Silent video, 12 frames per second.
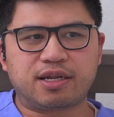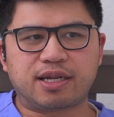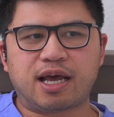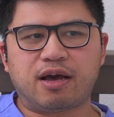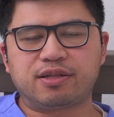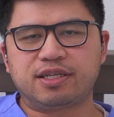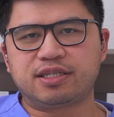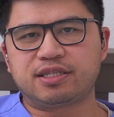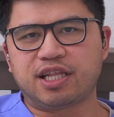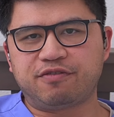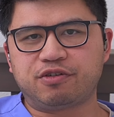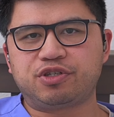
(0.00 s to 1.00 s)
Now this is
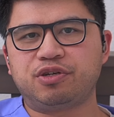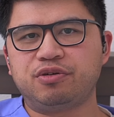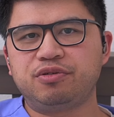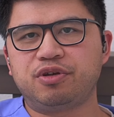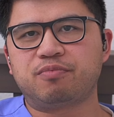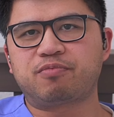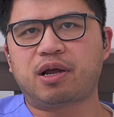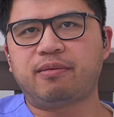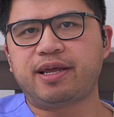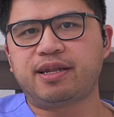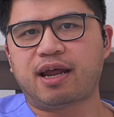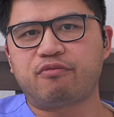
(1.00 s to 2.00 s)
level two. You're
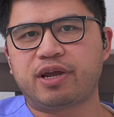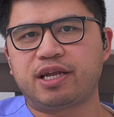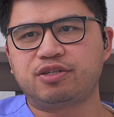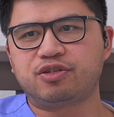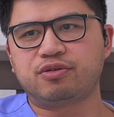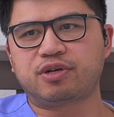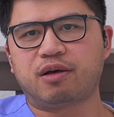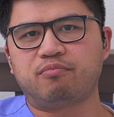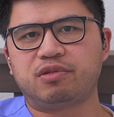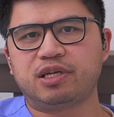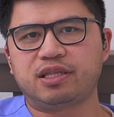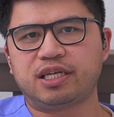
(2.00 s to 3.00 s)
probably not ready to
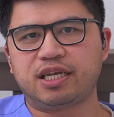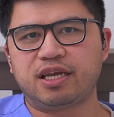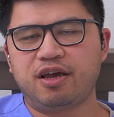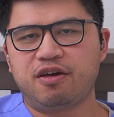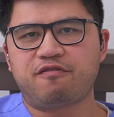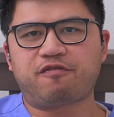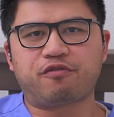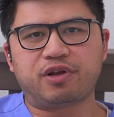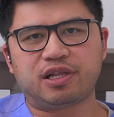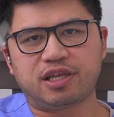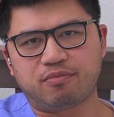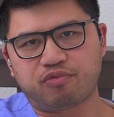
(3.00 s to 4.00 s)
completely
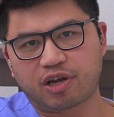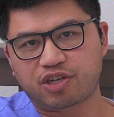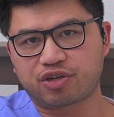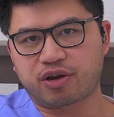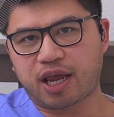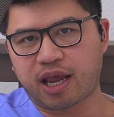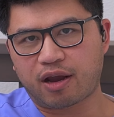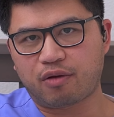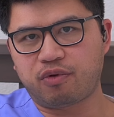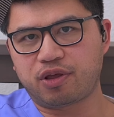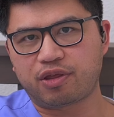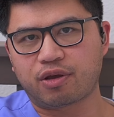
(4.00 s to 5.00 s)
freely brush your hair
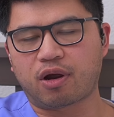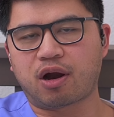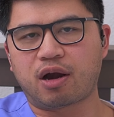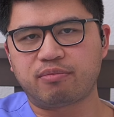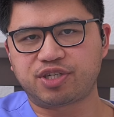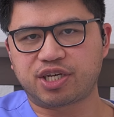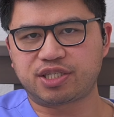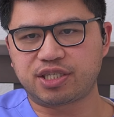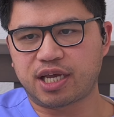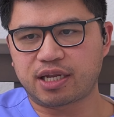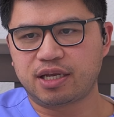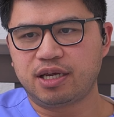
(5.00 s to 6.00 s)
with your arm just
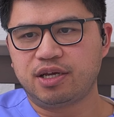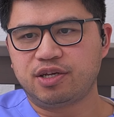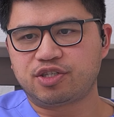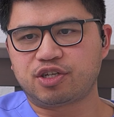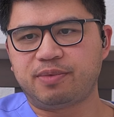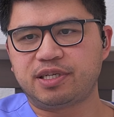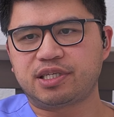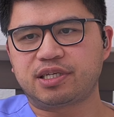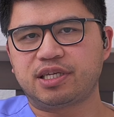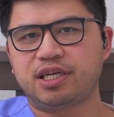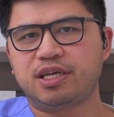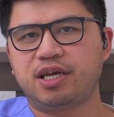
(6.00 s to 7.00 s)
yet. So
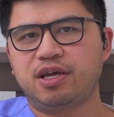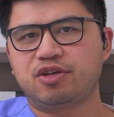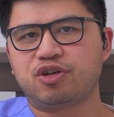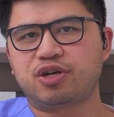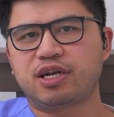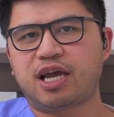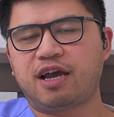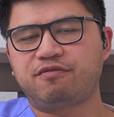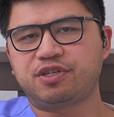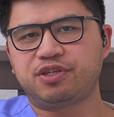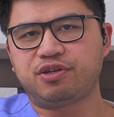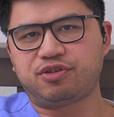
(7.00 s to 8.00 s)
basically you're gonna have
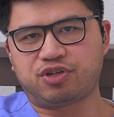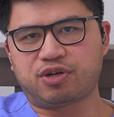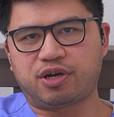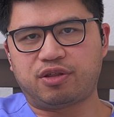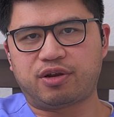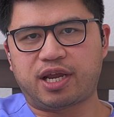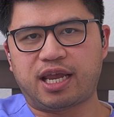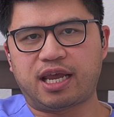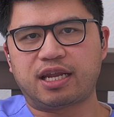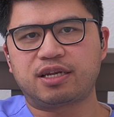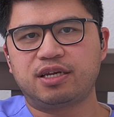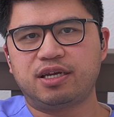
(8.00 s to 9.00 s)
to use your other
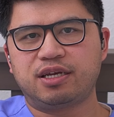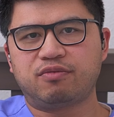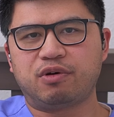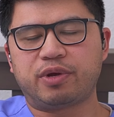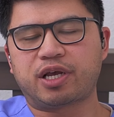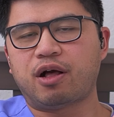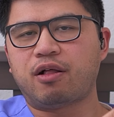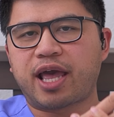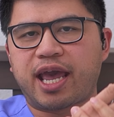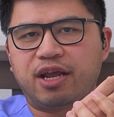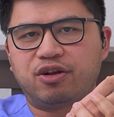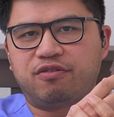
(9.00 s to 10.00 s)
hand, what we call
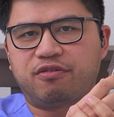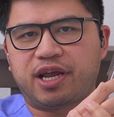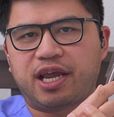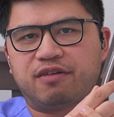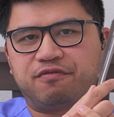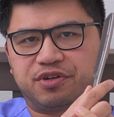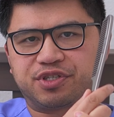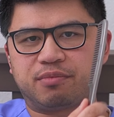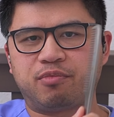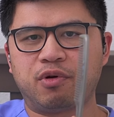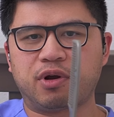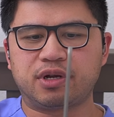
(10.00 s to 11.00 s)
hand over hand, for
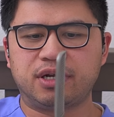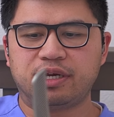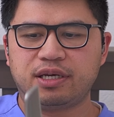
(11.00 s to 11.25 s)
support.